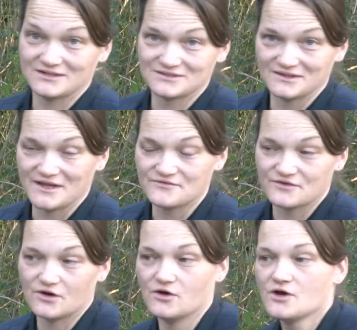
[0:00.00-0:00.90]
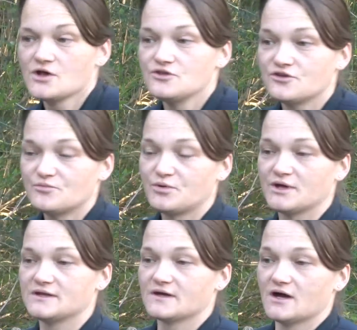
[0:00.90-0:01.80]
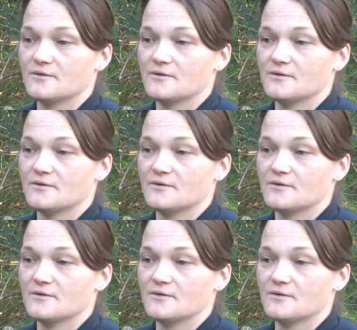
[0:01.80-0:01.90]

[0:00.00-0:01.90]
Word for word: into the landfill. You can put,